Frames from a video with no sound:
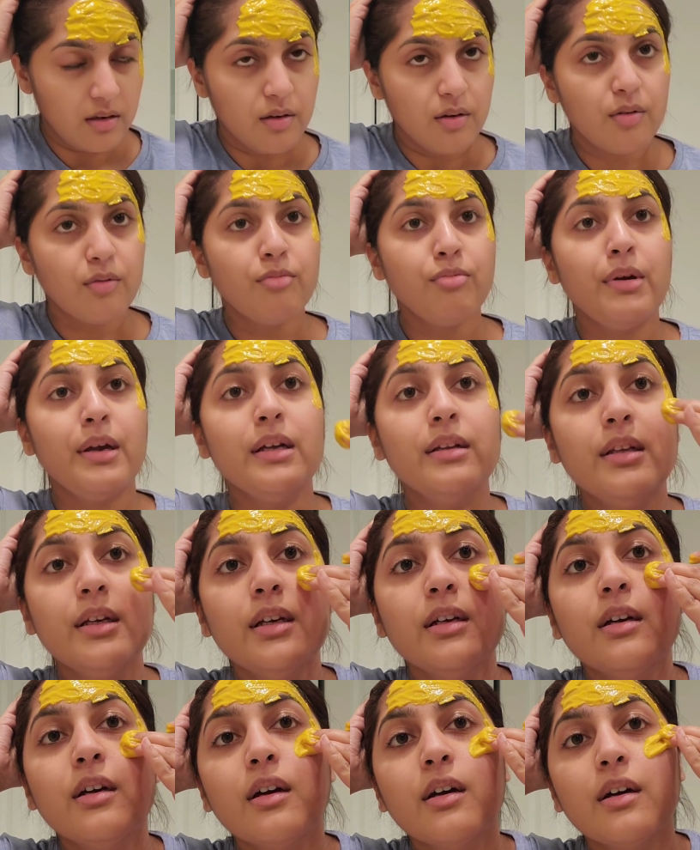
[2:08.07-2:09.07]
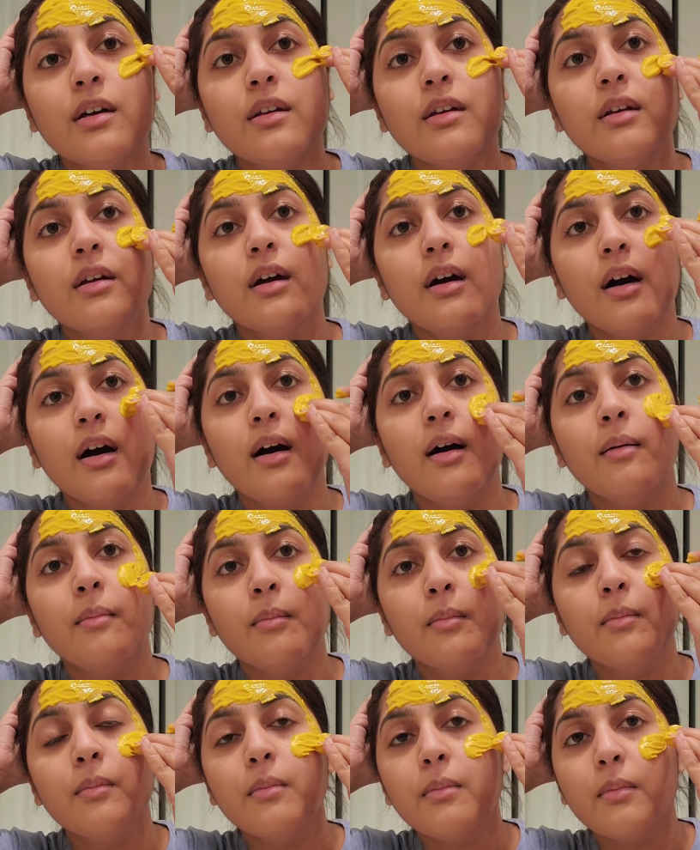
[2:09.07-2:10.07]
really good
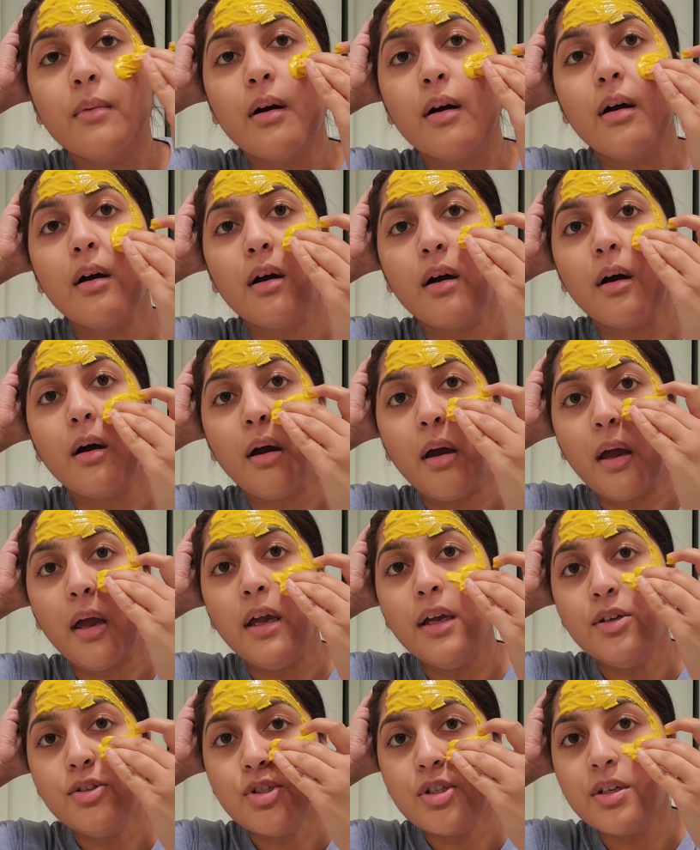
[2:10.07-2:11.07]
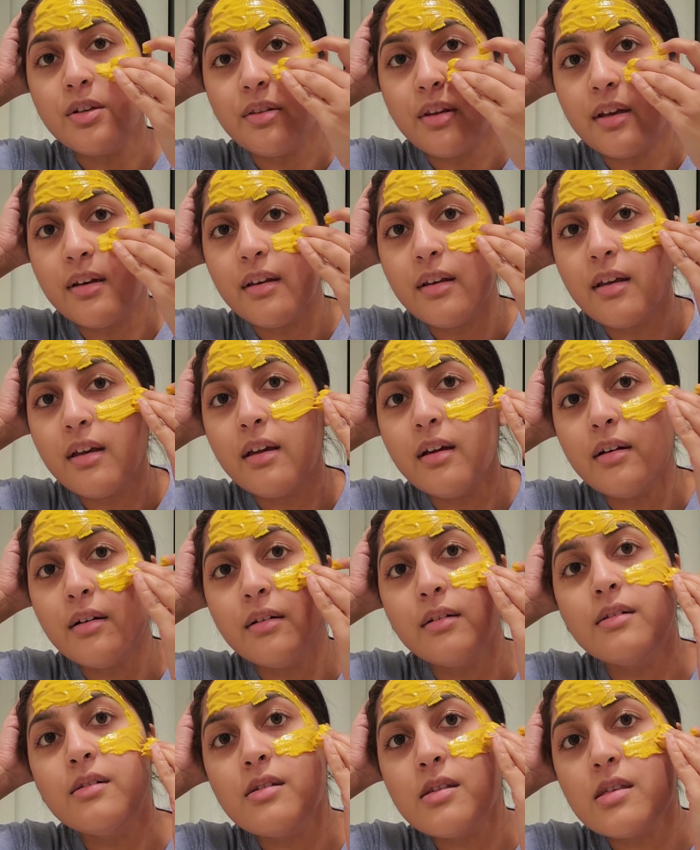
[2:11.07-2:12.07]
agent that
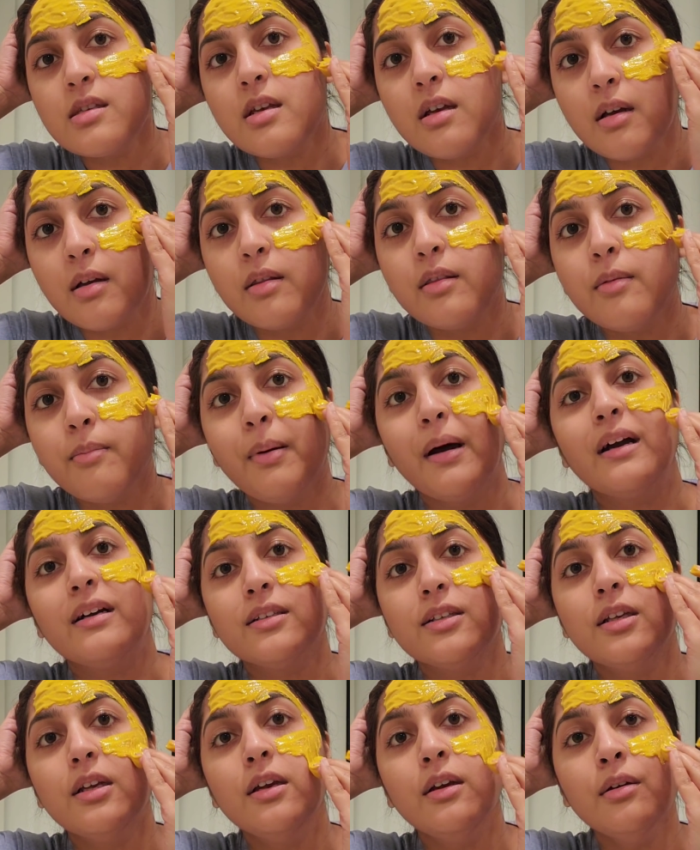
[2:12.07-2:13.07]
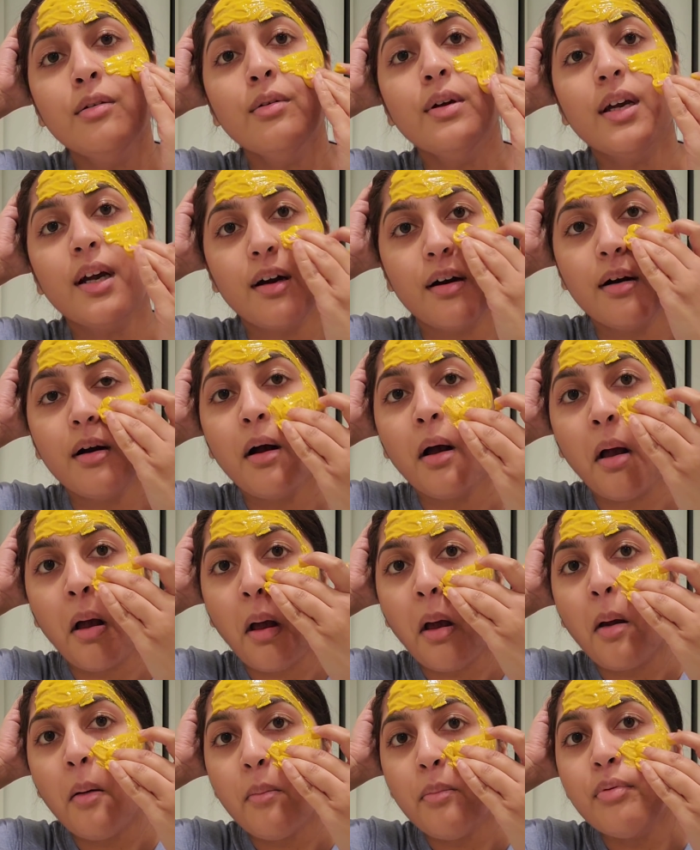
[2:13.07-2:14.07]
kills the bacteria
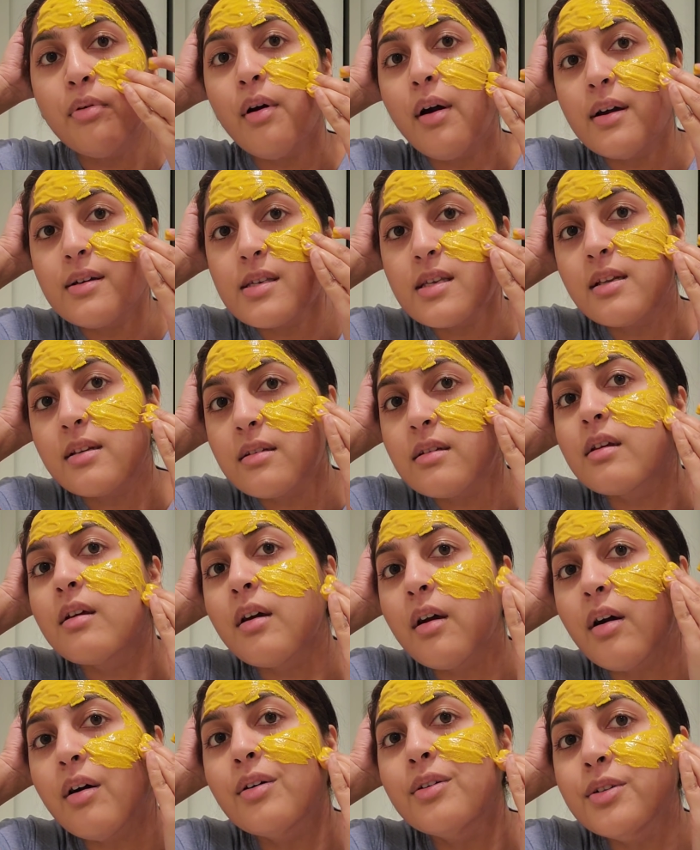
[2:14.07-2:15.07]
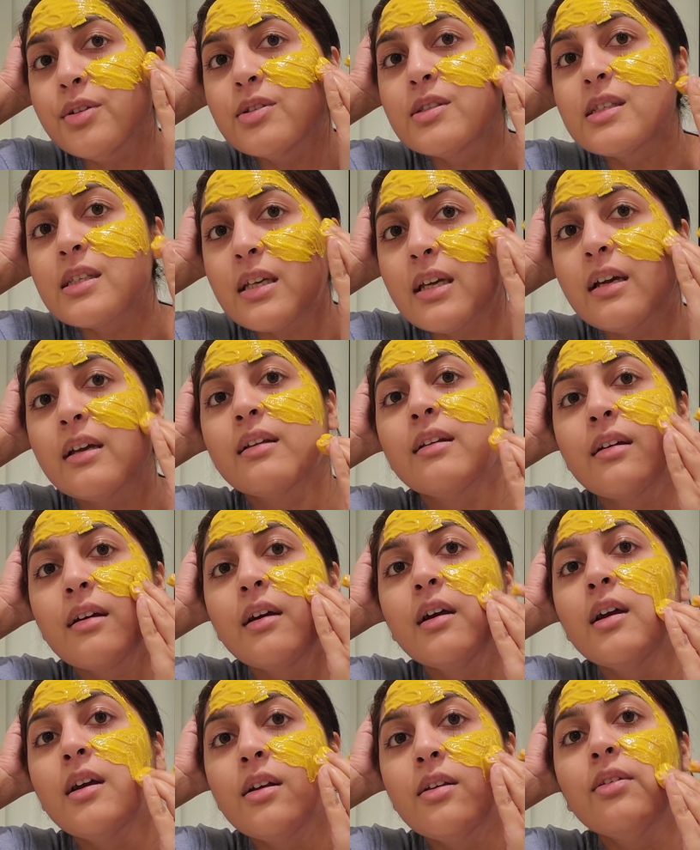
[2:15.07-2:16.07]
present on your skin.
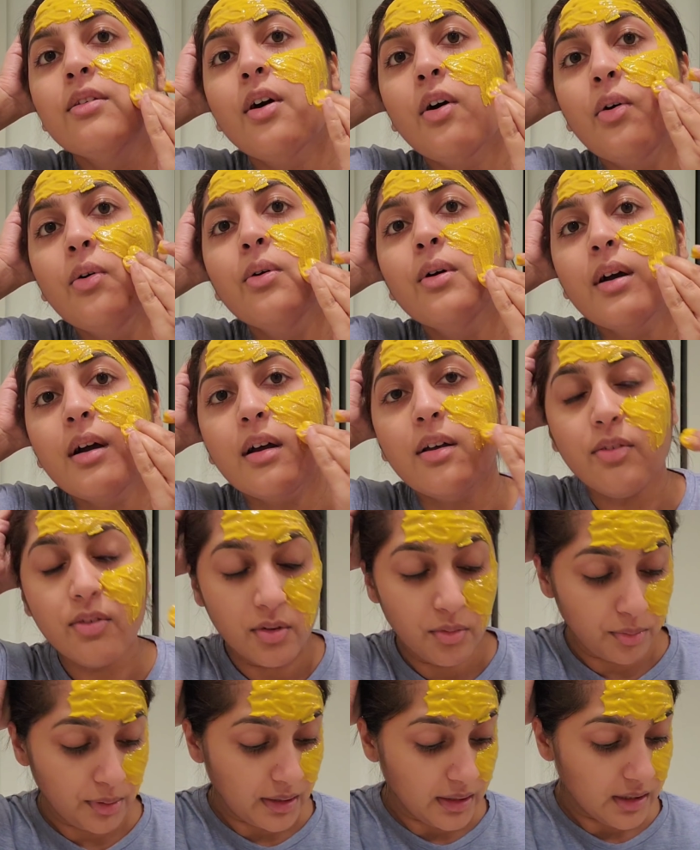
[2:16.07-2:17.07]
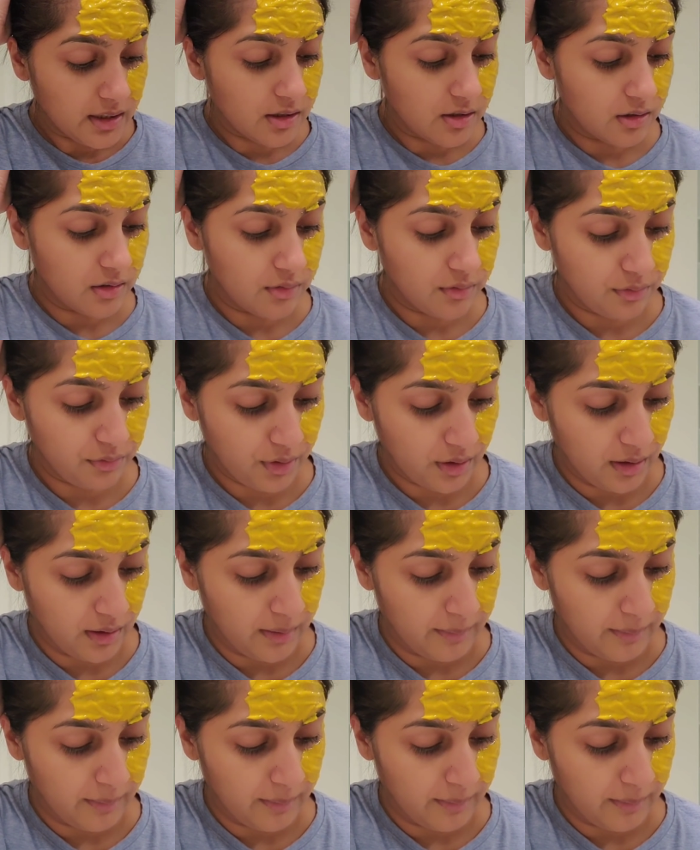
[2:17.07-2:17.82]
So it's a really good